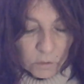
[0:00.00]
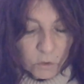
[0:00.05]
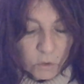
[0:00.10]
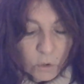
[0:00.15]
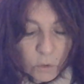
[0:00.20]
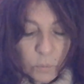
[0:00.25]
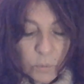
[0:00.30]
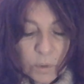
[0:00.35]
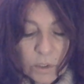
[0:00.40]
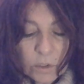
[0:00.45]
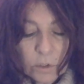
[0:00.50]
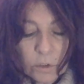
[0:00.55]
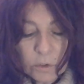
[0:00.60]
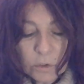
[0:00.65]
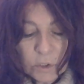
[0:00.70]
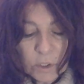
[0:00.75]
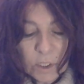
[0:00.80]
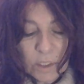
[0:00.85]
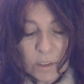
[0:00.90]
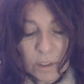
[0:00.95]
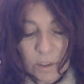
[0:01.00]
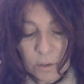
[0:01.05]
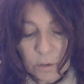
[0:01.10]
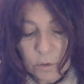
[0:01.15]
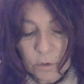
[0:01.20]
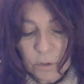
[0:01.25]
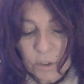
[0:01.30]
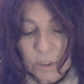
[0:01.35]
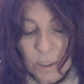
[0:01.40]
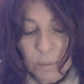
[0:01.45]
So we do see that
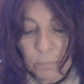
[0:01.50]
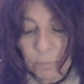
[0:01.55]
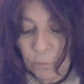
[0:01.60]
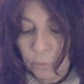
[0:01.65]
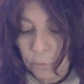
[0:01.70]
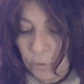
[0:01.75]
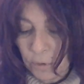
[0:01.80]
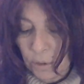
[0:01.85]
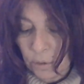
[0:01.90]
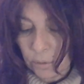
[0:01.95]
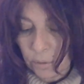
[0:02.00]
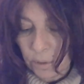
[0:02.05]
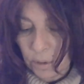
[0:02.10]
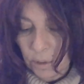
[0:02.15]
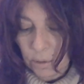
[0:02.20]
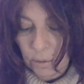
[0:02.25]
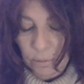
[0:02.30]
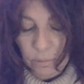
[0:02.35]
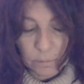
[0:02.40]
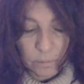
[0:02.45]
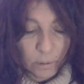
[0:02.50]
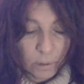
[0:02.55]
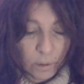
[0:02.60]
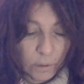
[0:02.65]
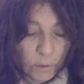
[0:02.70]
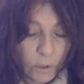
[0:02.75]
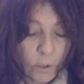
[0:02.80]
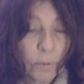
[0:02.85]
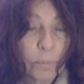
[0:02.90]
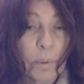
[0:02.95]
there's some fear here
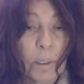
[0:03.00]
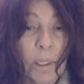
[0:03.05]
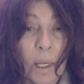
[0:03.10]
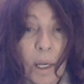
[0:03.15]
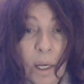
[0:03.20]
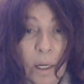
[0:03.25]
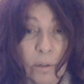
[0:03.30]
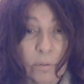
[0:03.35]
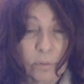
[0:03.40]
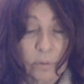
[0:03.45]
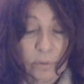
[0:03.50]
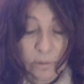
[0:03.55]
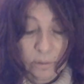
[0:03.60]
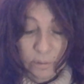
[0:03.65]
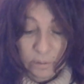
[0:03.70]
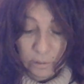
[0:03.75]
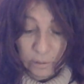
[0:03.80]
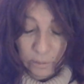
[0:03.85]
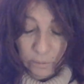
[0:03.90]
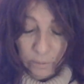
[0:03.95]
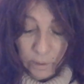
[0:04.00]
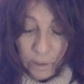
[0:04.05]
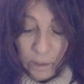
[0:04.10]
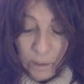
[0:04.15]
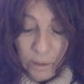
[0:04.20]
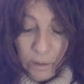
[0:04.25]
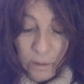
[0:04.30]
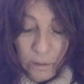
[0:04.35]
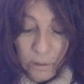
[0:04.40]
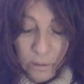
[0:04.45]
on your behalf,
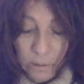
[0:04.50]
okay?